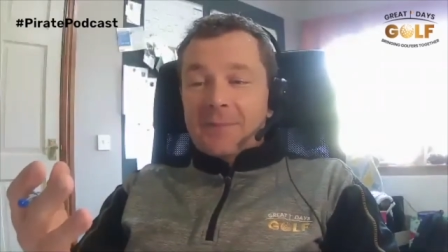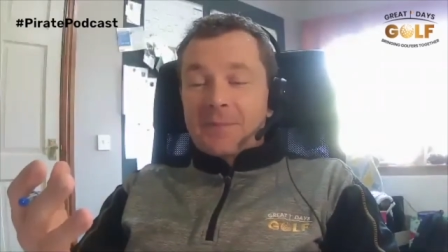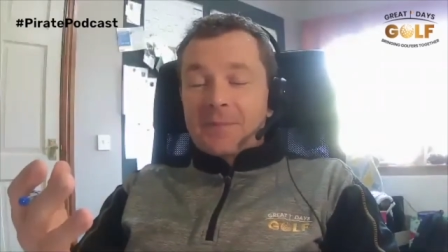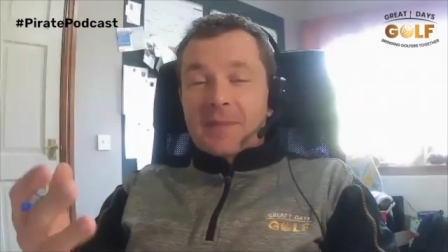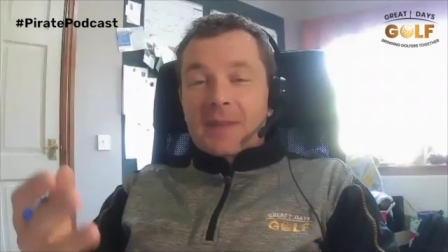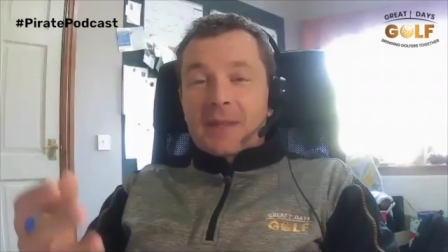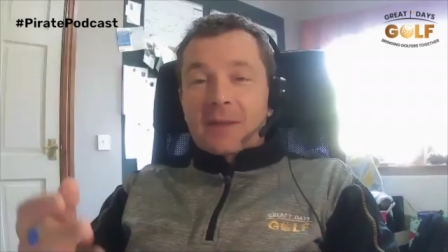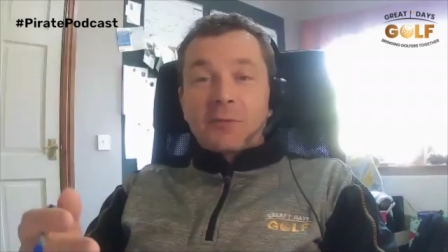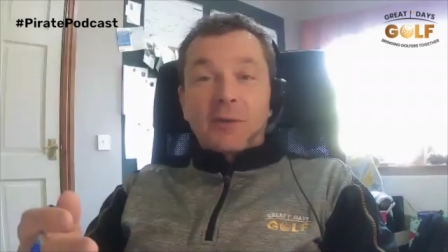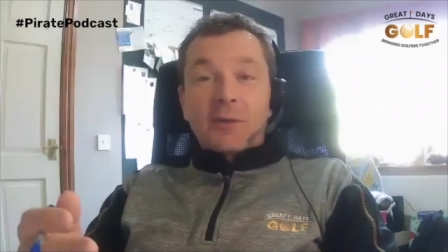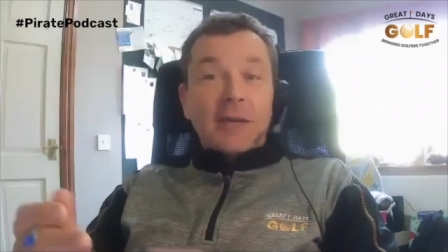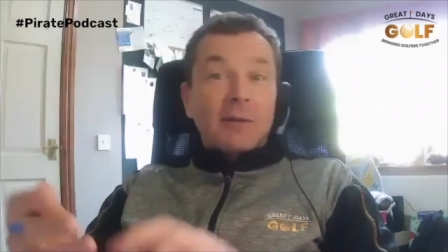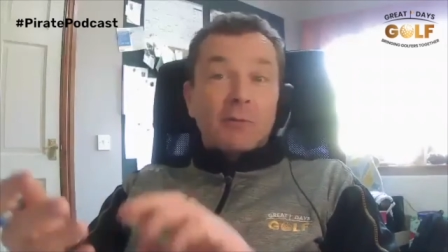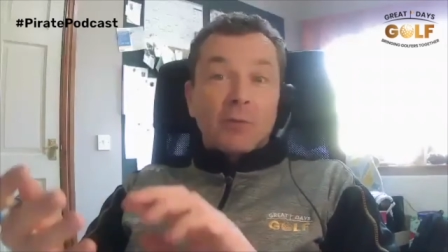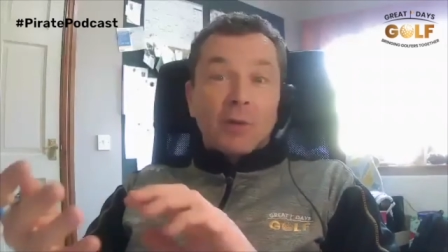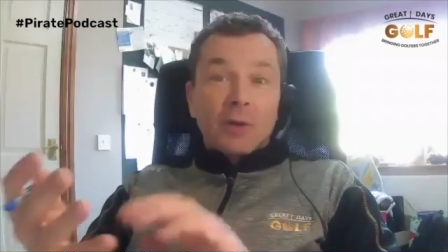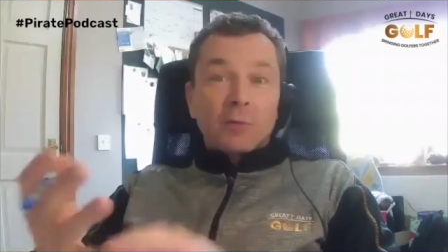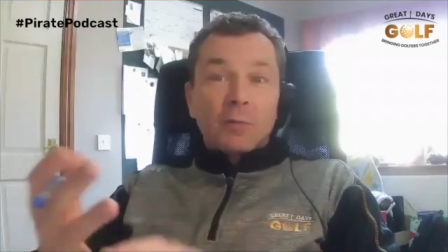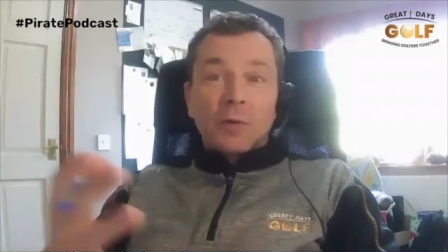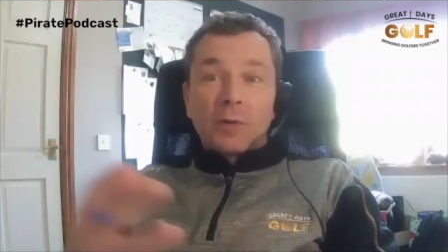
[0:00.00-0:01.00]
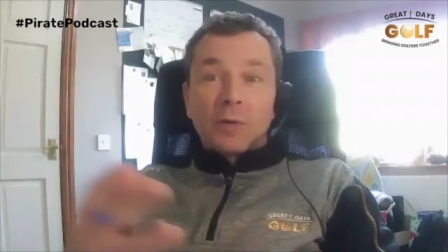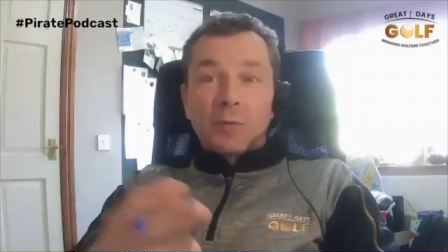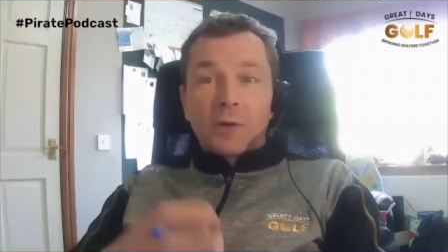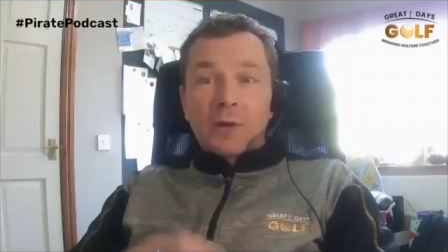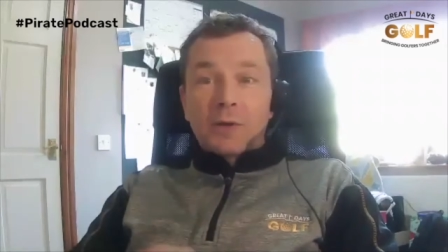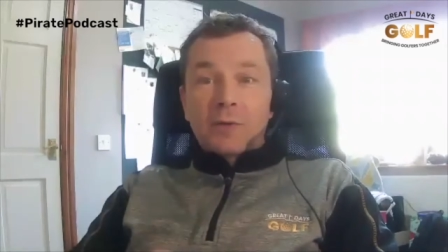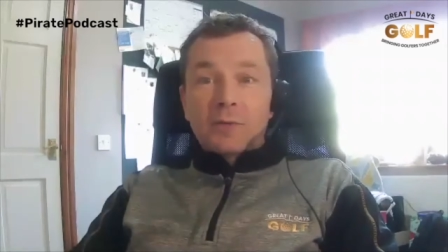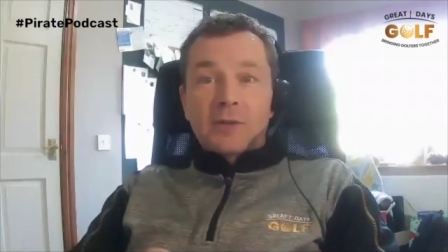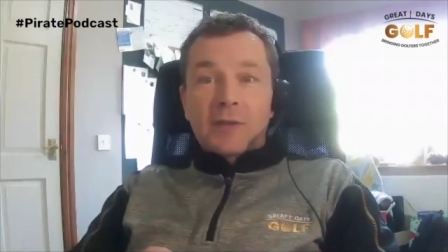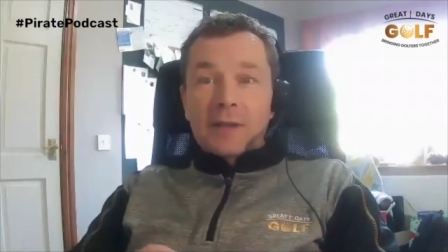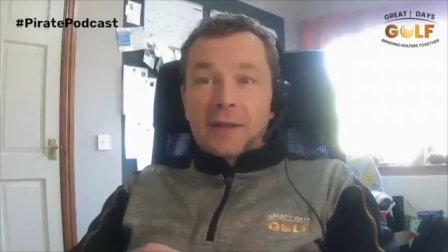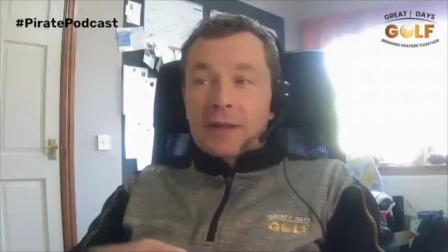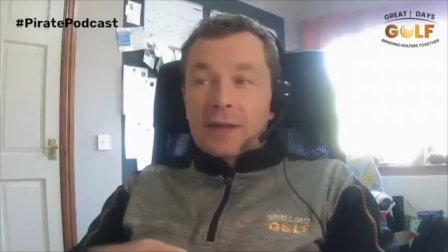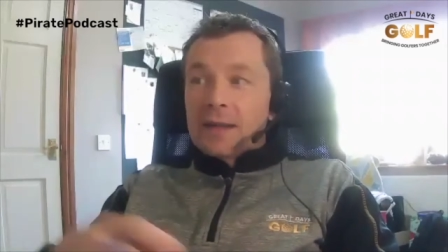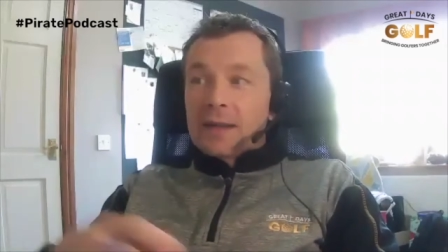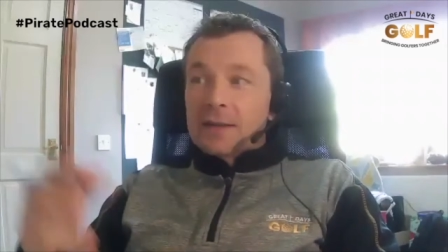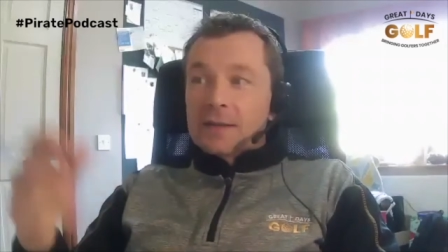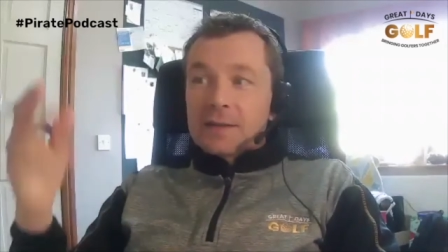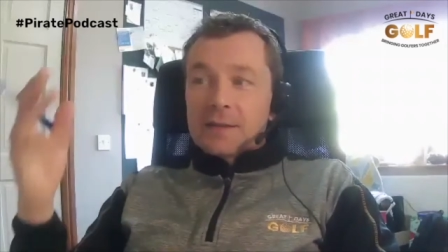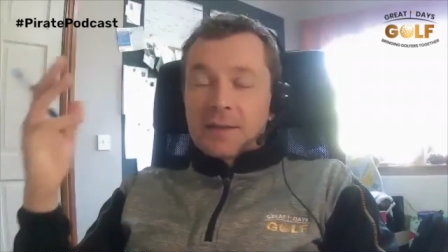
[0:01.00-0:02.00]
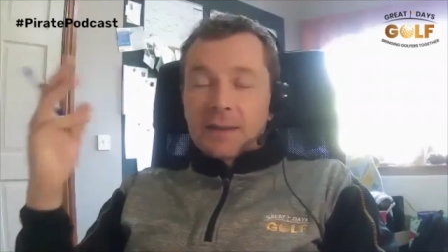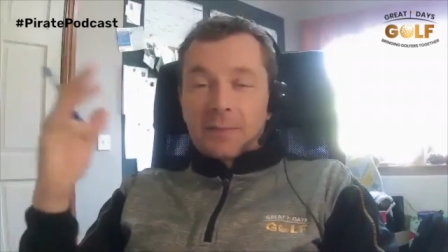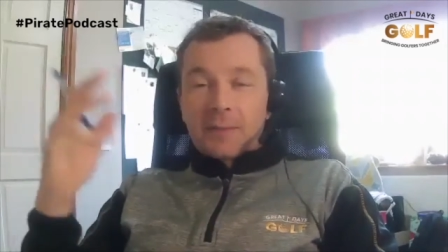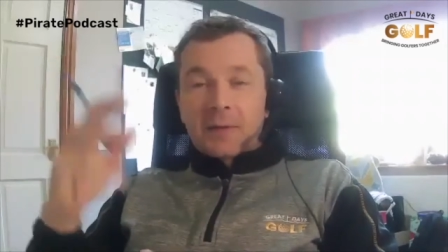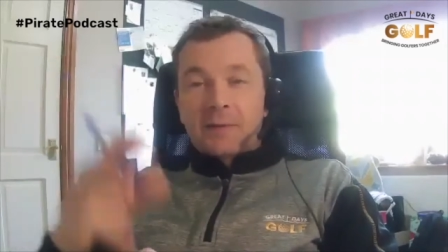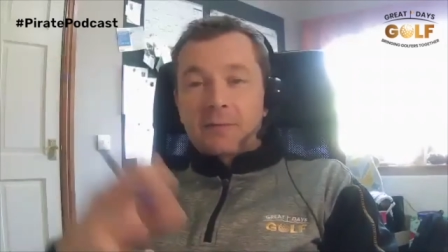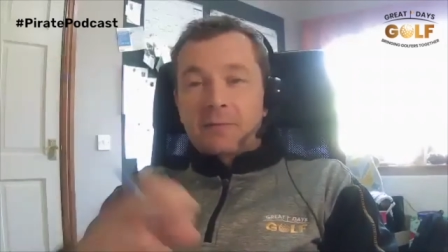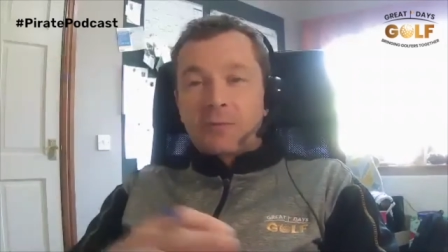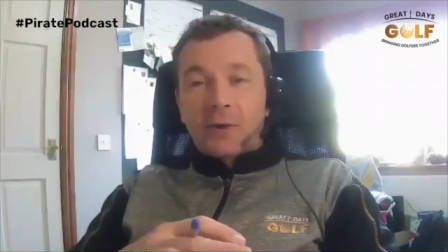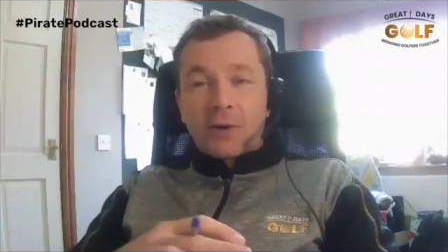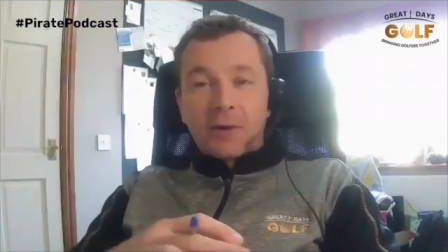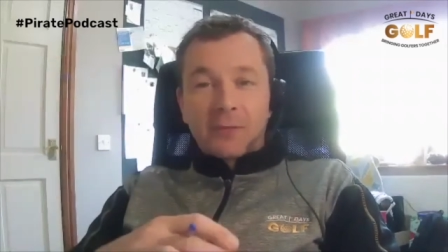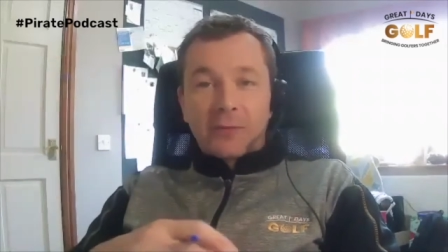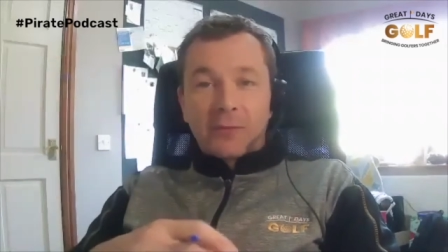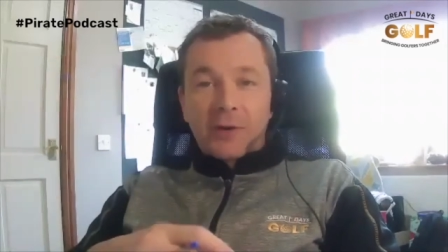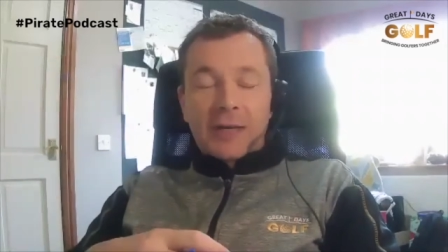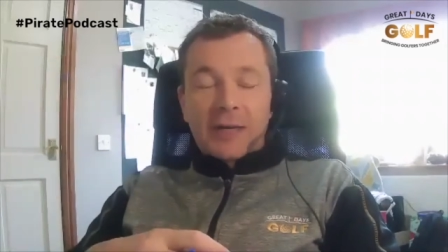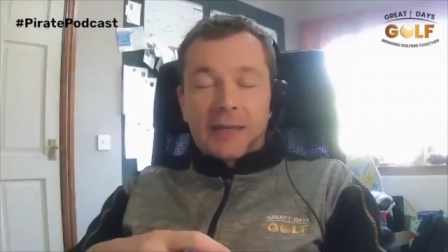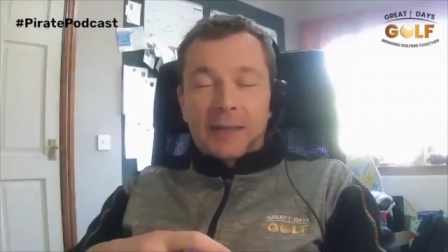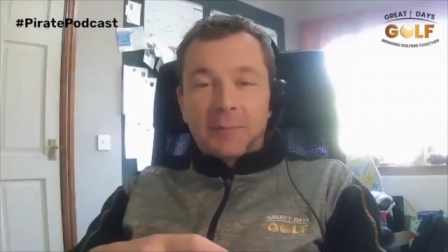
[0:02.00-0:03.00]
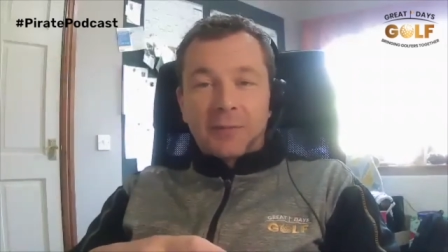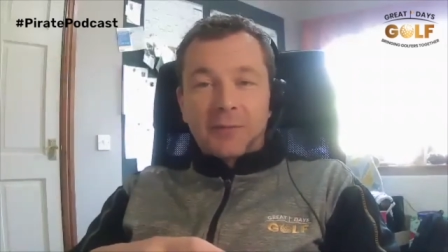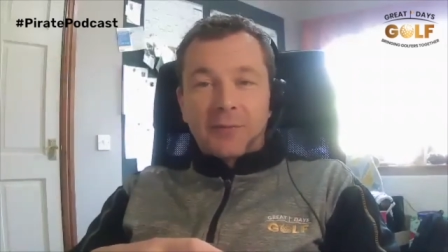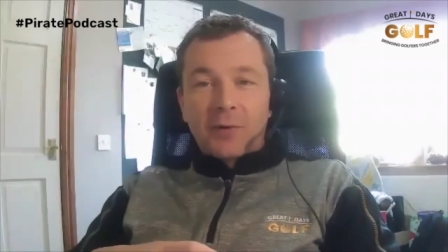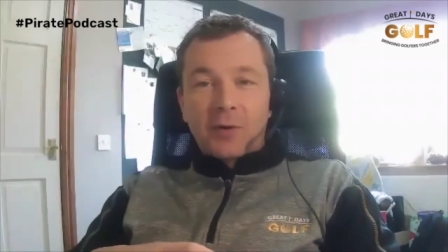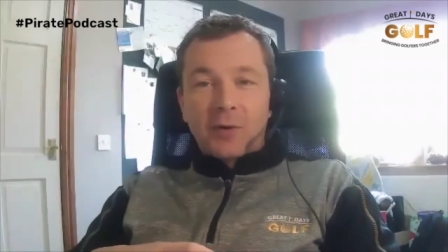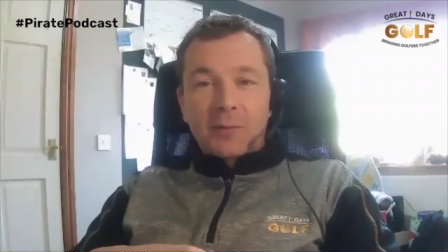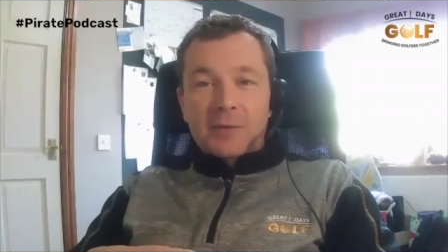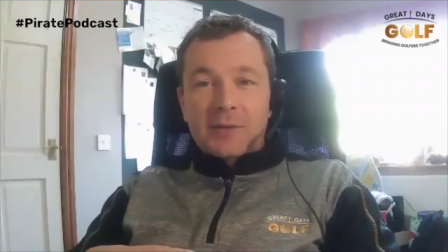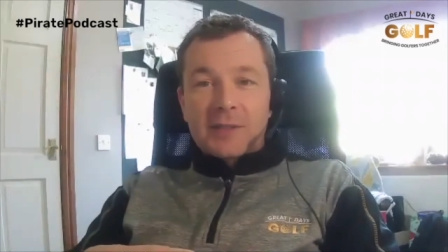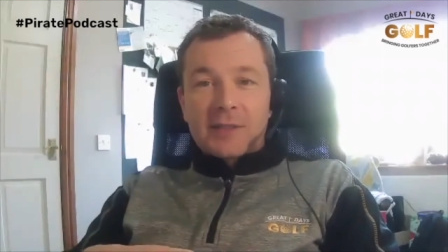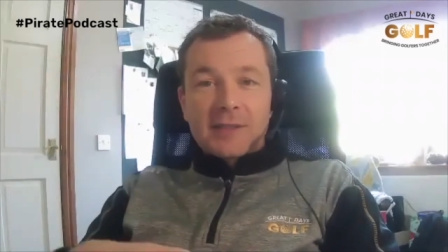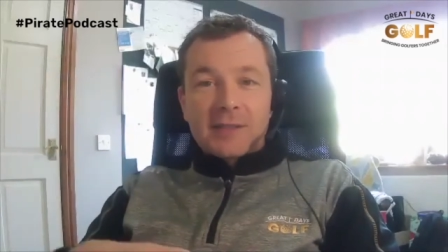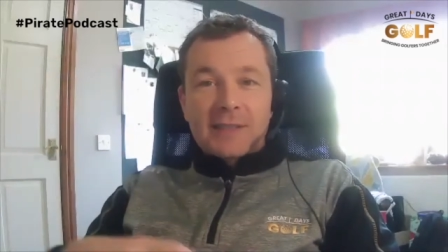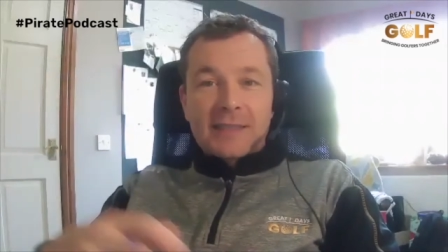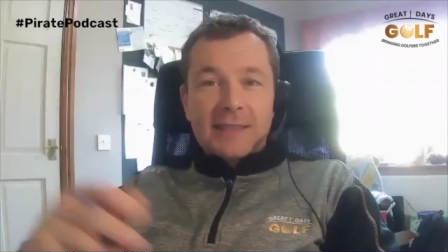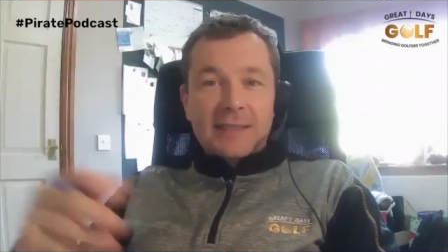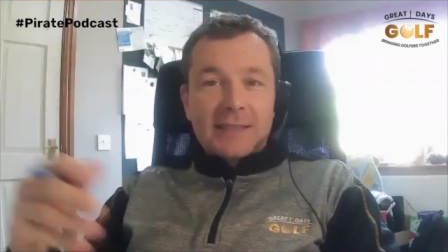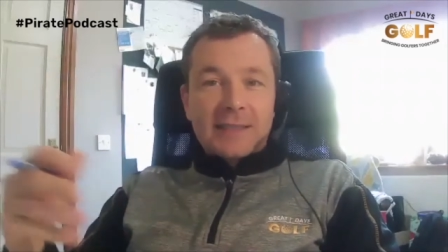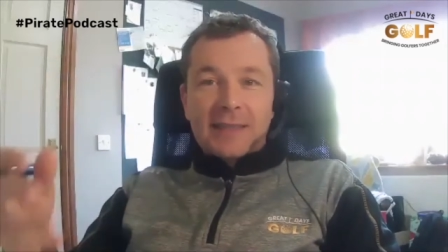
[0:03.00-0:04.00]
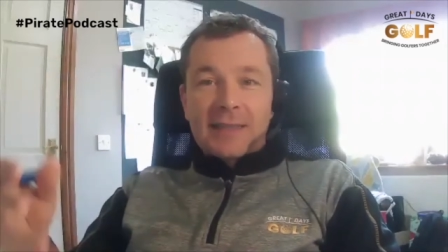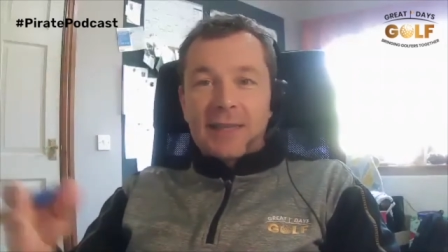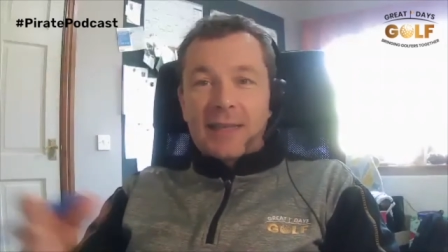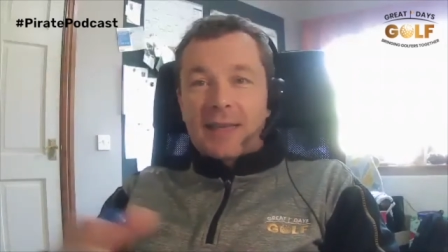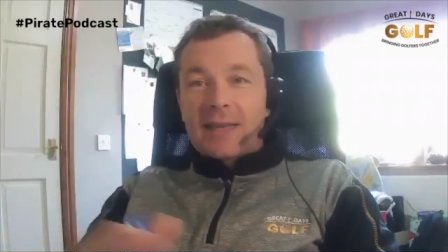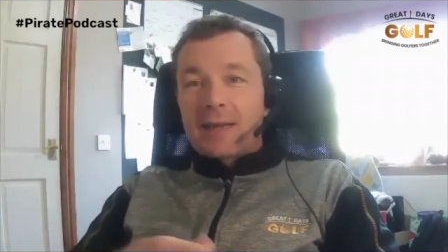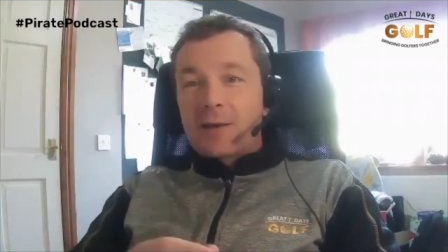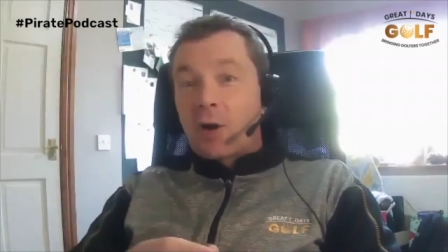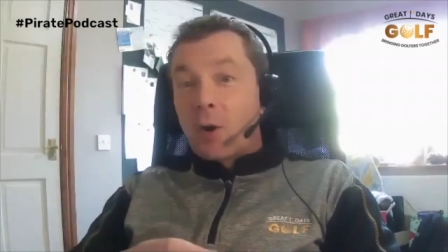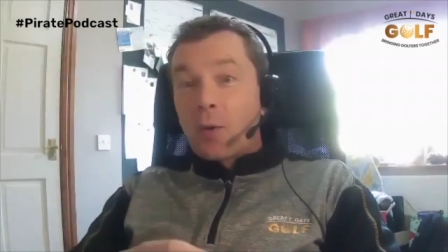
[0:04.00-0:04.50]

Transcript: Um, like Rod Woodward, who's done the last couple of Royal Variety performances, he's in there.